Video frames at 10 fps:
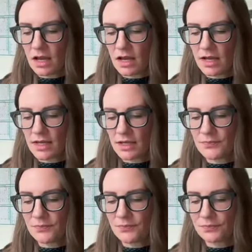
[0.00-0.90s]

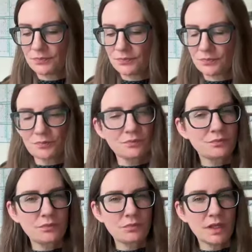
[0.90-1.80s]
Uh,
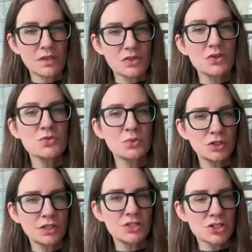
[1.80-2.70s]
there's
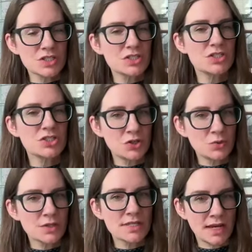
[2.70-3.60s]
really just
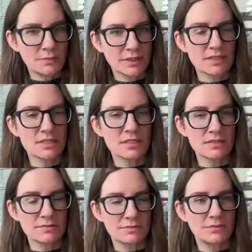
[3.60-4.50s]
two
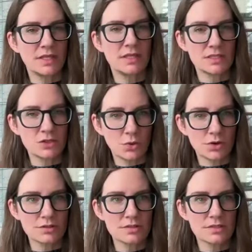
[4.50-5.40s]
assignments in this
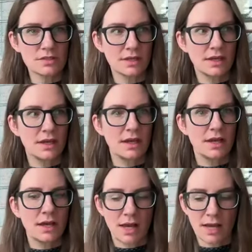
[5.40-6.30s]
course.
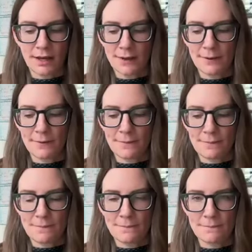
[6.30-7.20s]

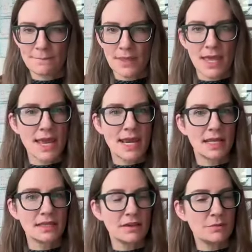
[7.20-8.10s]
Um,
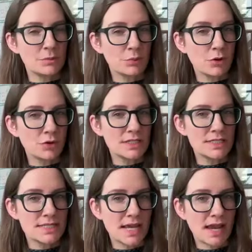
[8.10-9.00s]
and they've been
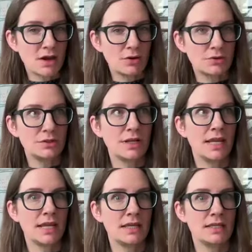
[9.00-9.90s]
broken down,
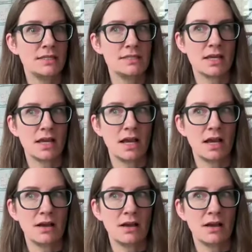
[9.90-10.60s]
and